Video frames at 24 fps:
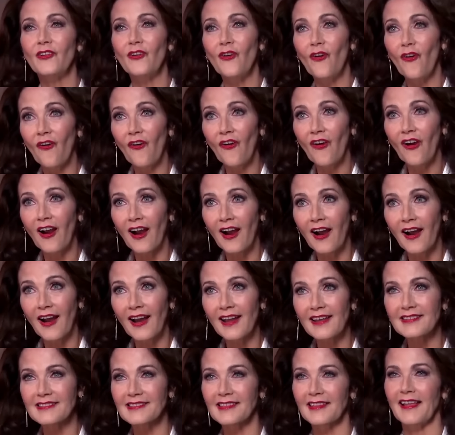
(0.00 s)
about women,
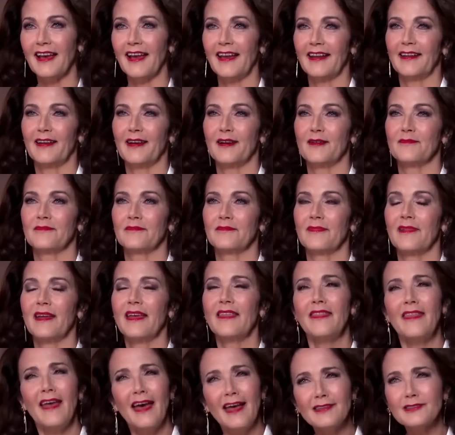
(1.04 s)
but it had its
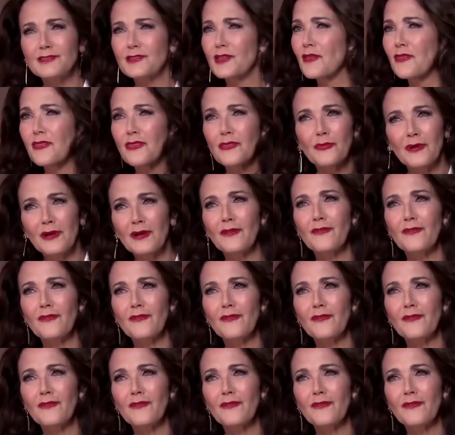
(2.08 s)
supporters too.